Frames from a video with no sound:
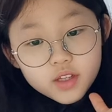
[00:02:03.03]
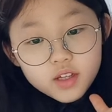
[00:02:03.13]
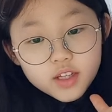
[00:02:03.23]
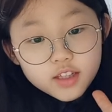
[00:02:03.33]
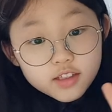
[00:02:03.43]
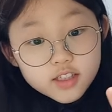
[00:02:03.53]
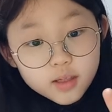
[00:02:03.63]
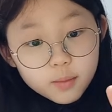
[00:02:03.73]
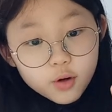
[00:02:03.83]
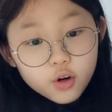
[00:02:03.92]
in the
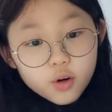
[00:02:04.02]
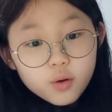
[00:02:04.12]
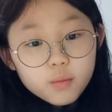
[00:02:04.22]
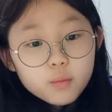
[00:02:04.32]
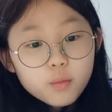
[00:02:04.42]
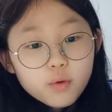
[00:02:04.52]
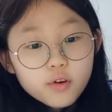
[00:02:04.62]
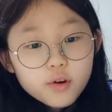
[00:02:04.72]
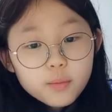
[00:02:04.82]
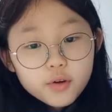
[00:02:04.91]
summer,
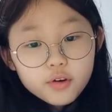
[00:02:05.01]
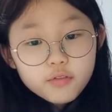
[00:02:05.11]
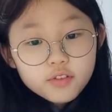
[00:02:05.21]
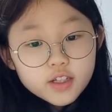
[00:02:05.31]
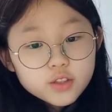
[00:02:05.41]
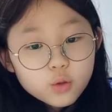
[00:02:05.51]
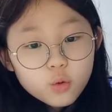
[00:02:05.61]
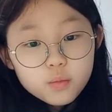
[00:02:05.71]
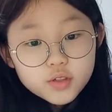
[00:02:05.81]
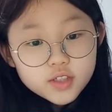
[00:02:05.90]
monarch butterflies are
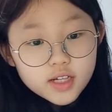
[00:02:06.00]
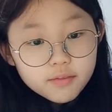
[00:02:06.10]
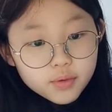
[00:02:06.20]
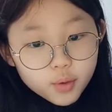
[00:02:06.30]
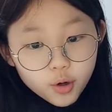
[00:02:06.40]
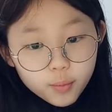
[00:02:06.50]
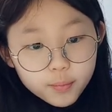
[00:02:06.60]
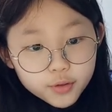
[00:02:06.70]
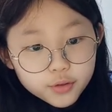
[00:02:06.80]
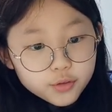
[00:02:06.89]
almost everywhere,
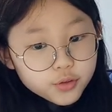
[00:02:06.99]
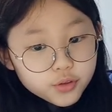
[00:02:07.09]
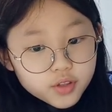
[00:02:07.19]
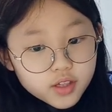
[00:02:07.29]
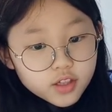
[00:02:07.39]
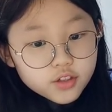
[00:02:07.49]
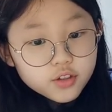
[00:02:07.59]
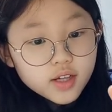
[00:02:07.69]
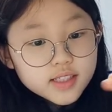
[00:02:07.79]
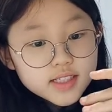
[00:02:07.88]
but you
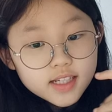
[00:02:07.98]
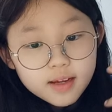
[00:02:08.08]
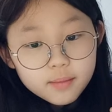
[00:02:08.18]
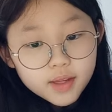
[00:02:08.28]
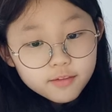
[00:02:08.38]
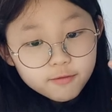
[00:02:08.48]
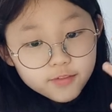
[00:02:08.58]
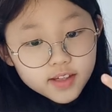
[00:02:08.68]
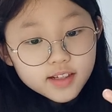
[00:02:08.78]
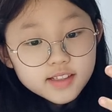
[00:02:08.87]
can see them in
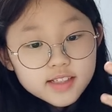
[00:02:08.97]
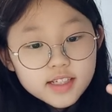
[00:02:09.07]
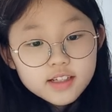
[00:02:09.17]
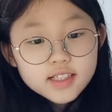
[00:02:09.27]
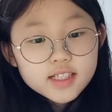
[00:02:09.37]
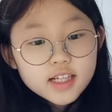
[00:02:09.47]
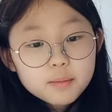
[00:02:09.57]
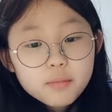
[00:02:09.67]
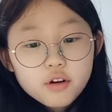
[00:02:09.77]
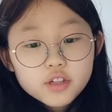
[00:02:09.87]
fields and city
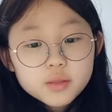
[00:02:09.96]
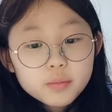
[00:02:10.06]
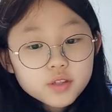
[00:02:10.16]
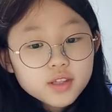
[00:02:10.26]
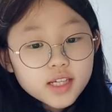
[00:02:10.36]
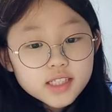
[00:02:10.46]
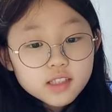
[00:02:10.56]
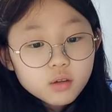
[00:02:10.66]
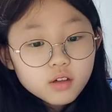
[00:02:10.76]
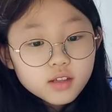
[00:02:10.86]
parks, but then
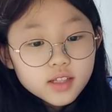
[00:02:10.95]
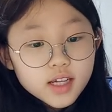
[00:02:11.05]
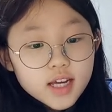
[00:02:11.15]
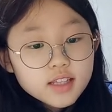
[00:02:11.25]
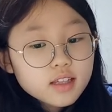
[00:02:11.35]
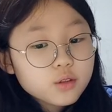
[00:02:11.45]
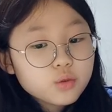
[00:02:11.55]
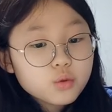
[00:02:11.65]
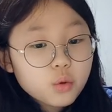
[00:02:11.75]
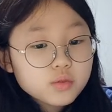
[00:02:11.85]
suddenly you
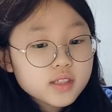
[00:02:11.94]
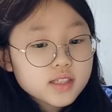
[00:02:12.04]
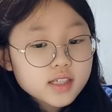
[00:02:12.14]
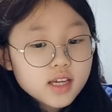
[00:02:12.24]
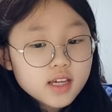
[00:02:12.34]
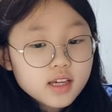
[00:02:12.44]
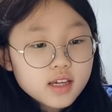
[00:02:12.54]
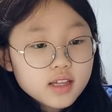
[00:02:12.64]
don't see